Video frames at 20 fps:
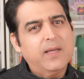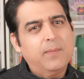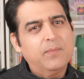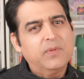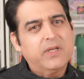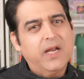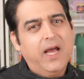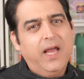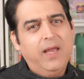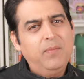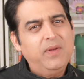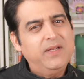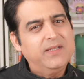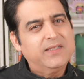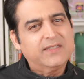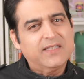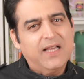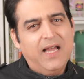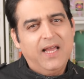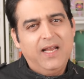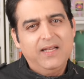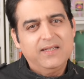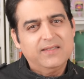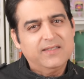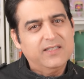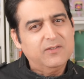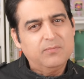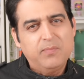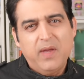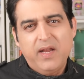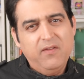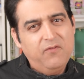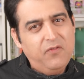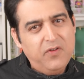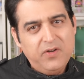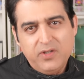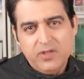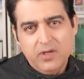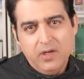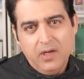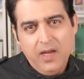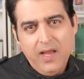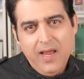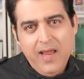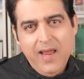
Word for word: some time in silence is beneficial.